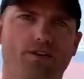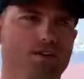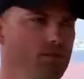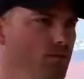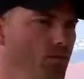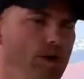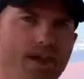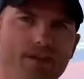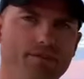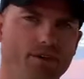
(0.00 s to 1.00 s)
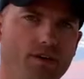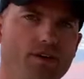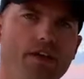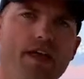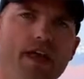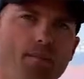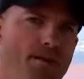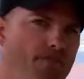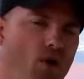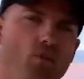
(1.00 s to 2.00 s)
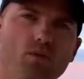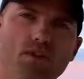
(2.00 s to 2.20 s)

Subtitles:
or whatever, and my phone